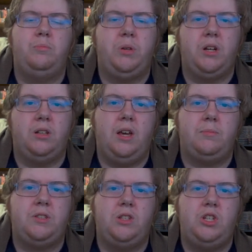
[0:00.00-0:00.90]
Purely
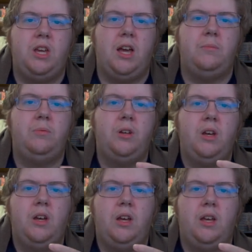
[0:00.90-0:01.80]
up to the GM.
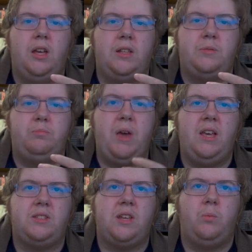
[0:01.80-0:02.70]
It's based